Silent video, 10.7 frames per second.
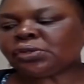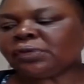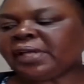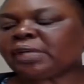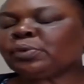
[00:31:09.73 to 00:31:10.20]

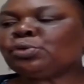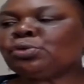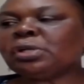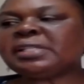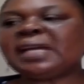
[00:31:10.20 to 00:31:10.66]
so that we do
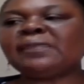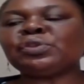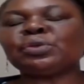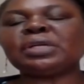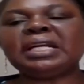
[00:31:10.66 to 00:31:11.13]
not
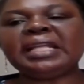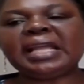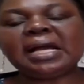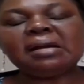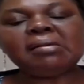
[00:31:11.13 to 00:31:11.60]
have to
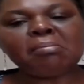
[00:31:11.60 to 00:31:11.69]
clear